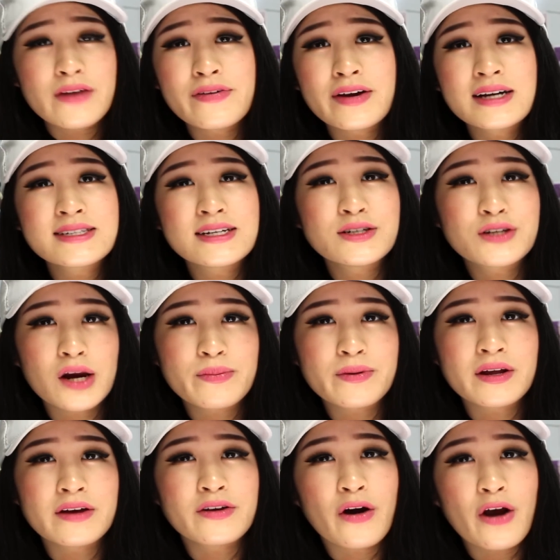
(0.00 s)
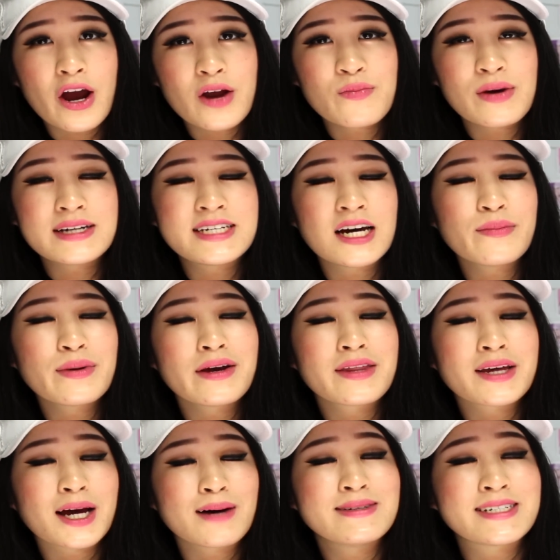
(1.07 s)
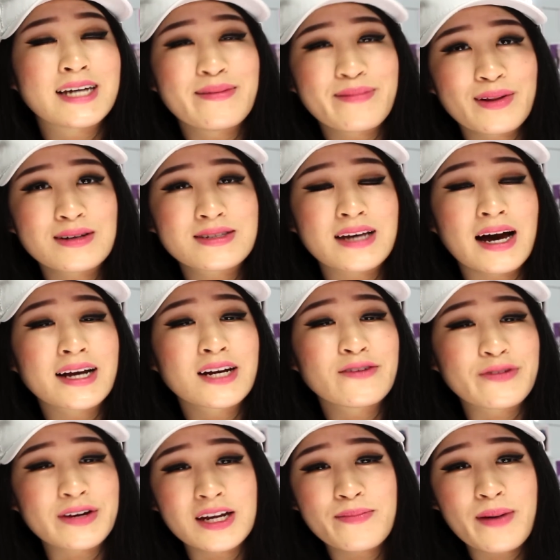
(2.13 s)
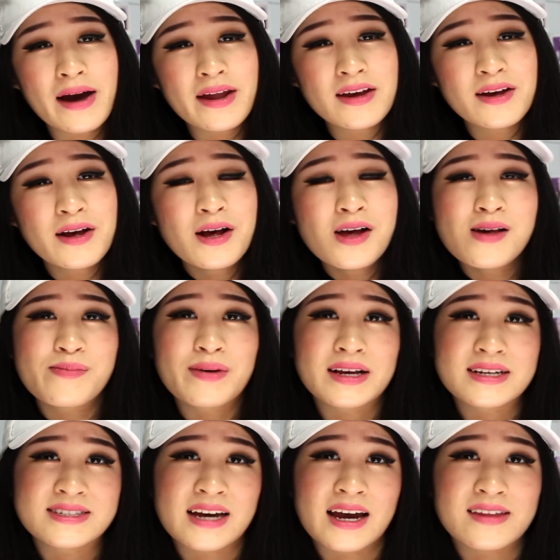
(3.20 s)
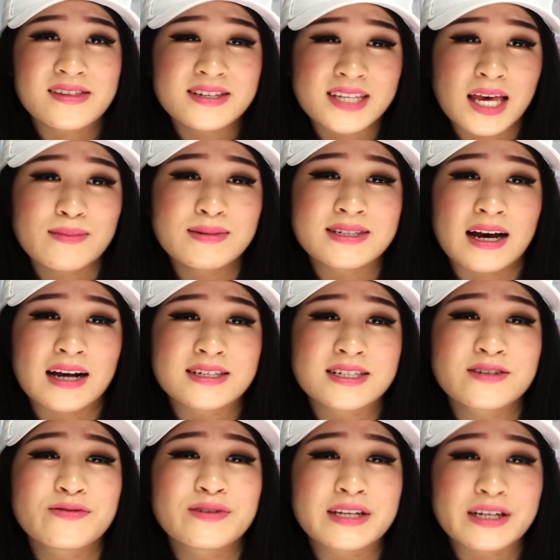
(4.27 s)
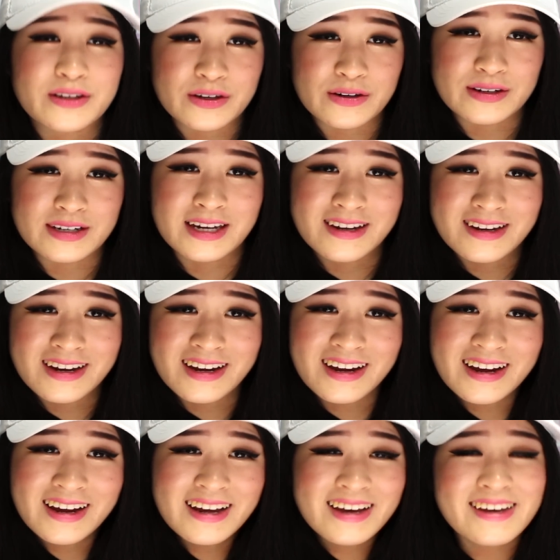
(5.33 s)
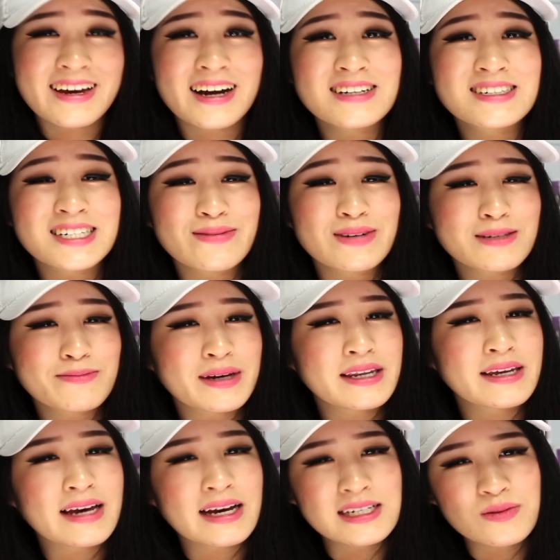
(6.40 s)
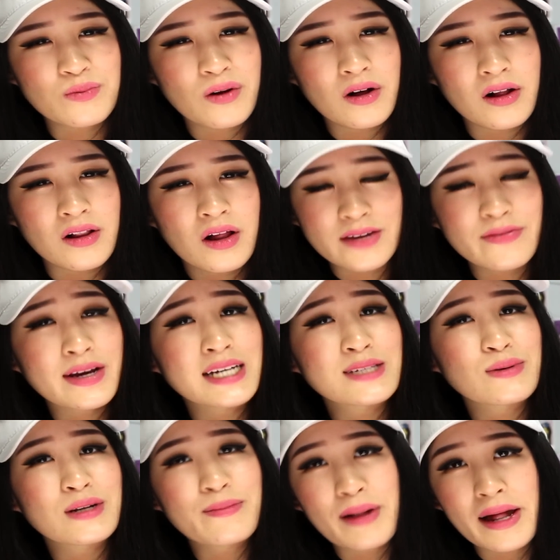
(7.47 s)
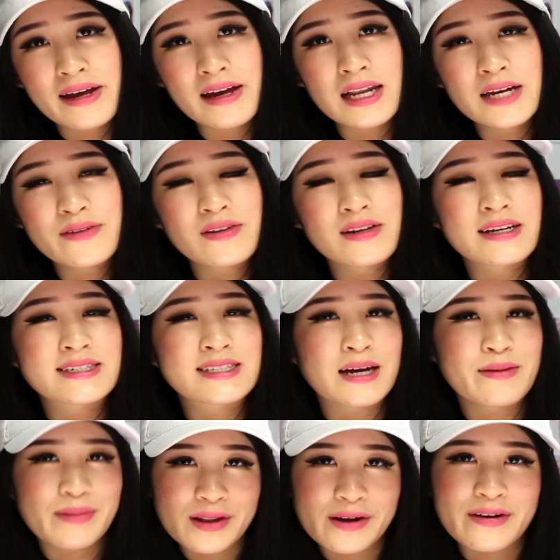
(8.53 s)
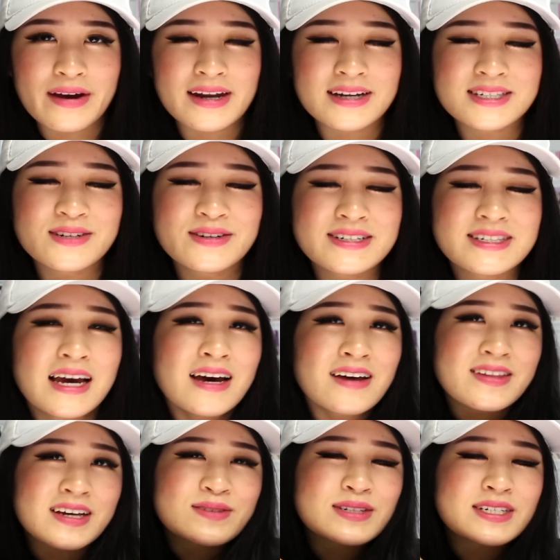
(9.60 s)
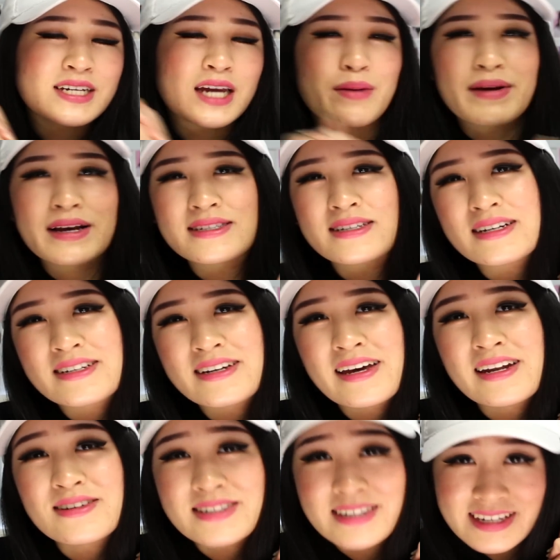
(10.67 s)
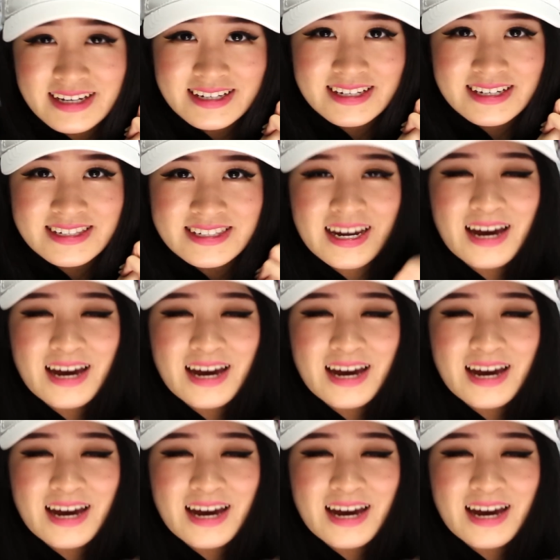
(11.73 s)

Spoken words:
If you guys interpret it your own way, tell me in the comments down below so I can read about it. Because hey, this game is actually really cute. It had so much meaning as well. If you guys want to play it, I'll leave the links down below. And as always, thanks for watching. Hope you guys liked it. And I'll see you guys next